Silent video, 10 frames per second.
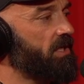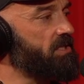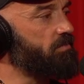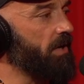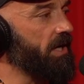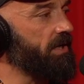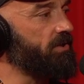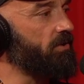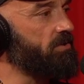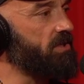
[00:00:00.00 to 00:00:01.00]
is by
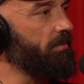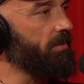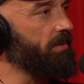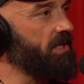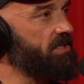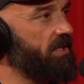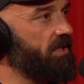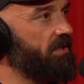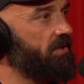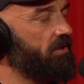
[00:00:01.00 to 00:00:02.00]
Dr. Gabor
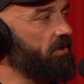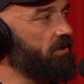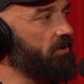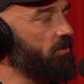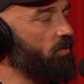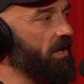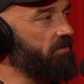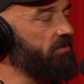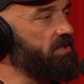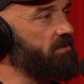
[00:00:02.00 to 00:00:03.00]
Mate, quite
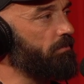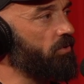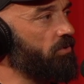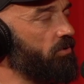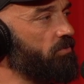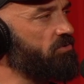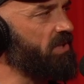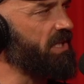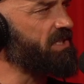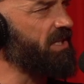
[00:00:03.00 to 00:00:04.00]
recent book that was
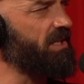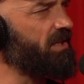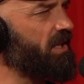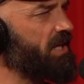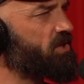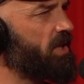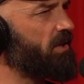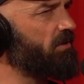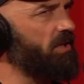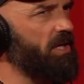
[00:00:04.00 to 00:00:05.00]
released, I think, last
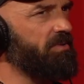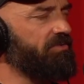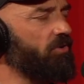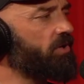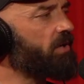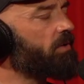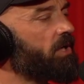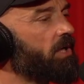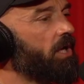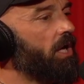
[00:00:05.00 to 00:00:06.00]
year or the year before now.
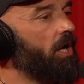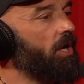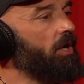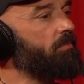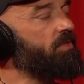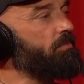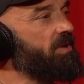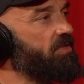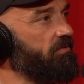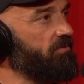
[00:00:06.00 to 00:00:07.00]
The
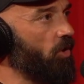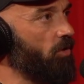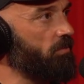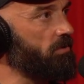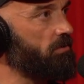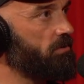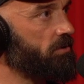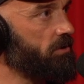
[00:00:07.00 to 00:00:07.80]
Myth of Normal.